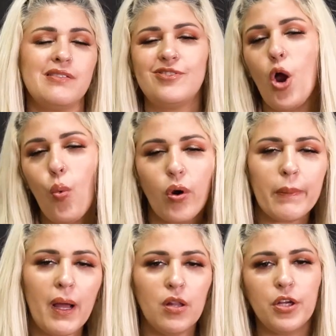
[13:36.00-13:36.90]
Don't worry
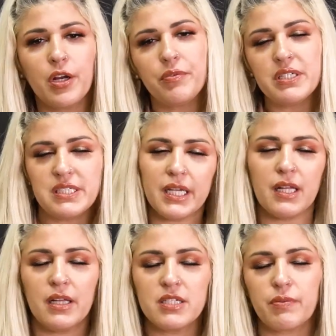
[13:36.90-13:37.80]
about looking
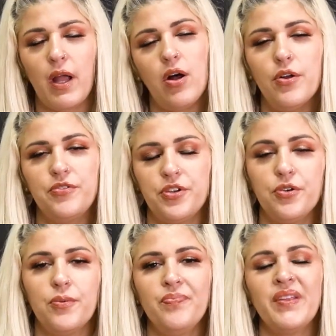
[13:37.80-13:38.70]
ridiculous. We all
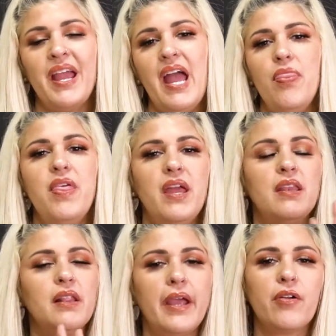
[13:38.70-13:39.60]
do. And
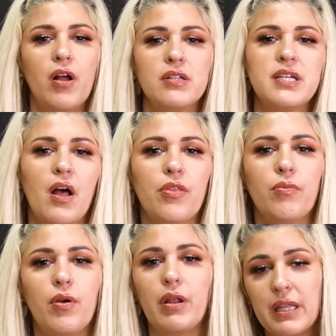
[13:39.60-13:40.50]
then later on down the
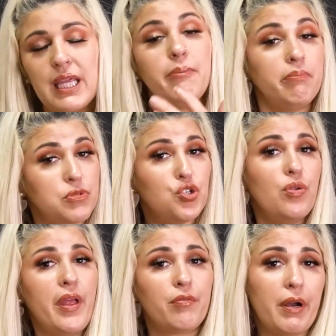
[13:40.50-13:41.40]
road, and keep
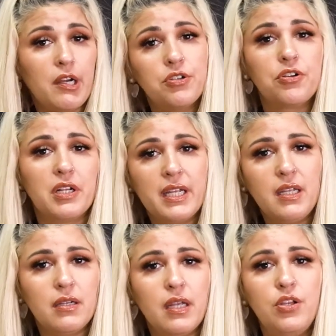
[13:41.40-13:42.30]
doing that
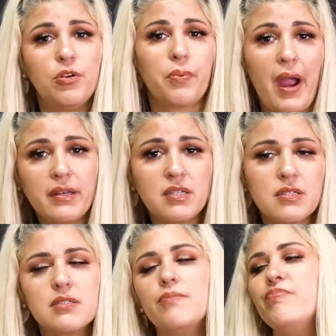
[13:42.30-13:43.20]
regularly in your
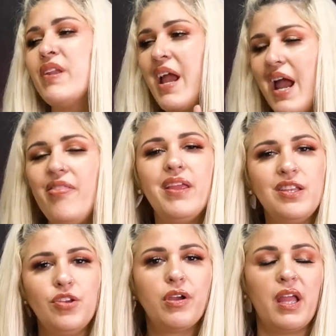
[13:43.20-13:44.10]
practice. And
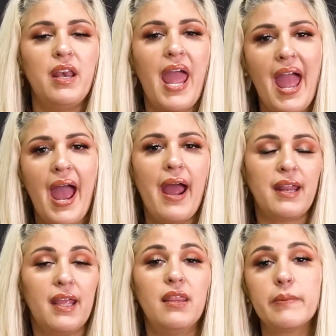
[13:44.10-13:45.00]
then you can add
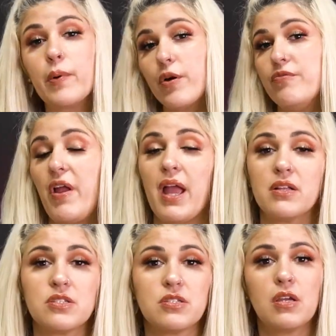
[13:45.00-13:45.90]
in the more
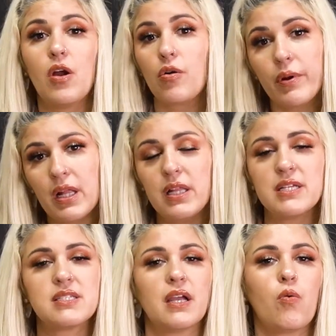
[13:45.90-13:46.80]
advanced,
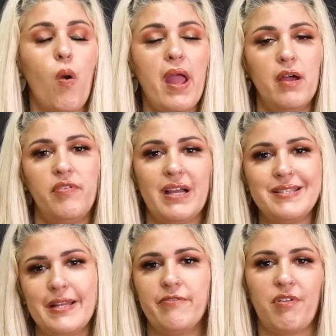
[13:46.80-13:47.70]
realistic way of
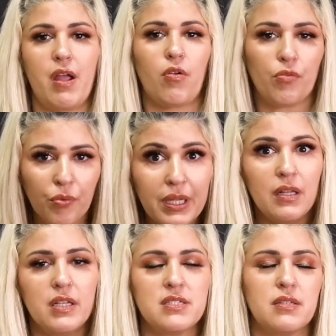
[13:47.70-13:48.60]
identifying
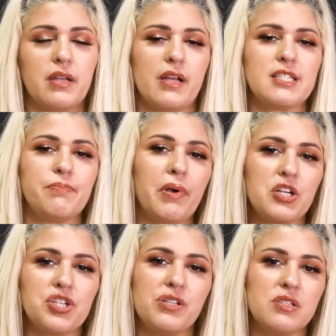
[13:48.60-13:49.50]
realistic
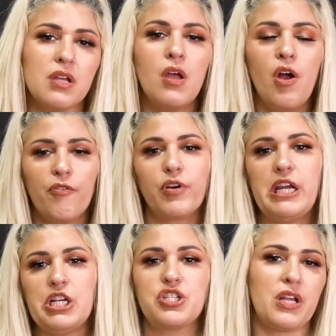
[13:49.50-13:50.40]
expressions for
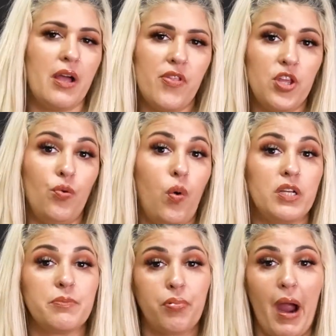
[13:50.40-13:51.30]
each sign that you
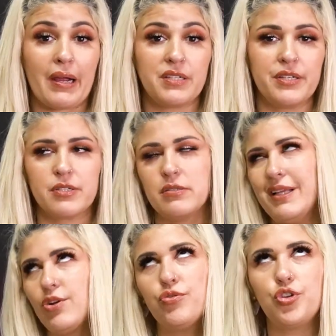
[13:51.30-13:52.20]
want to practice.
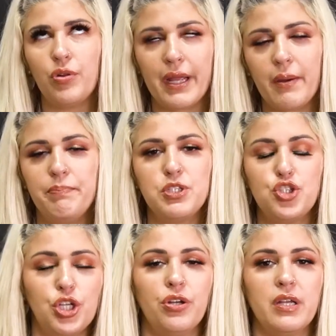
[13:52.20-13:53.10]
Now don't do like a
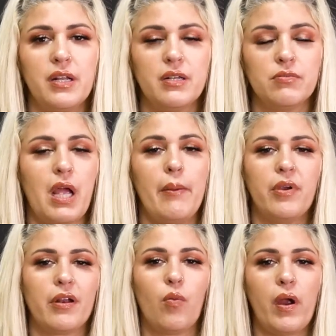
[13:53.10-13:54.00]
bajillion at a time,
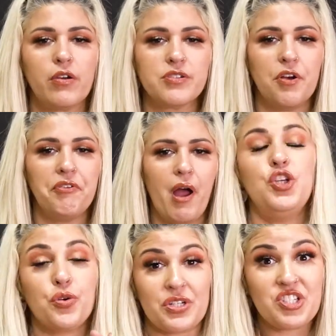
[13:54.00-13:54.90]
you're gonna wear yourself out.
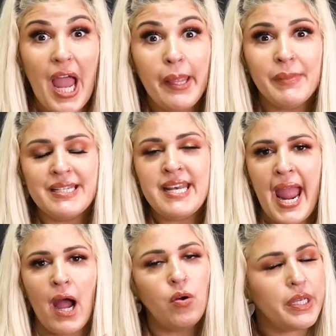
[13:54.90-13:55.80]
Your assignment
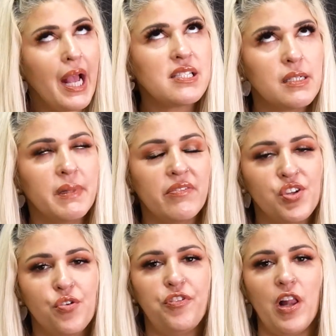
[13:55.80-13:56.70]
now, yes, I'm giving
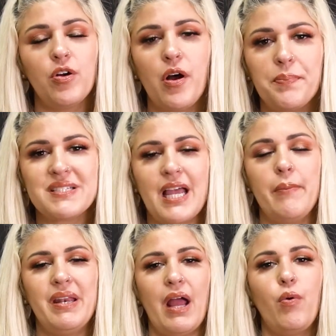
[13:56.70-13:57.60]
you a follow-up
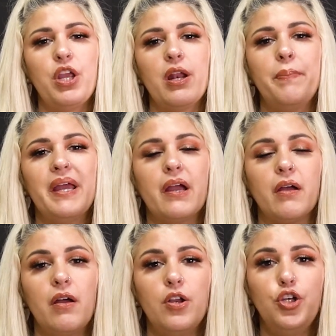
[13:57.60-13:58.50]
assignment. I want you to pick
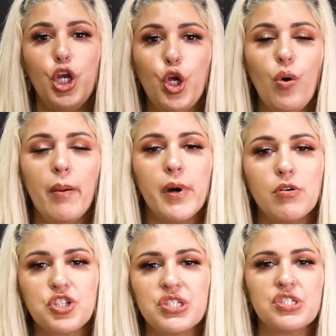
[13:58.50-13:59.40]
new
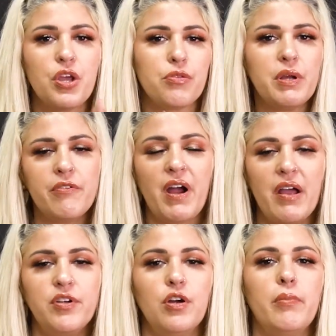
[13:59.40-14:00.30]
emotions, three to
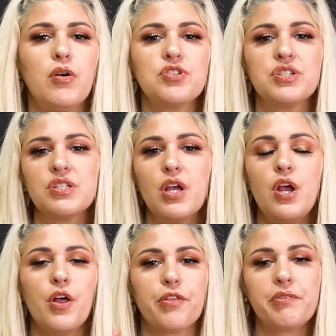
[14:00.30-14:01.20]
five new emotions,
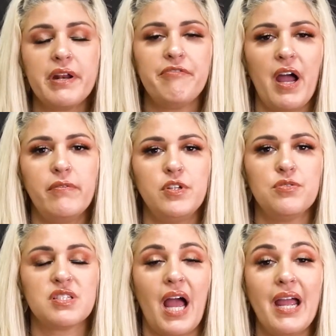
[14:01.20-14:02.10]
three to five new
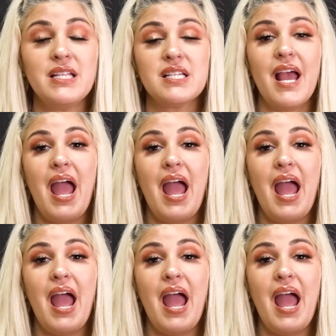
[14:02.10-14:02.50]
signs,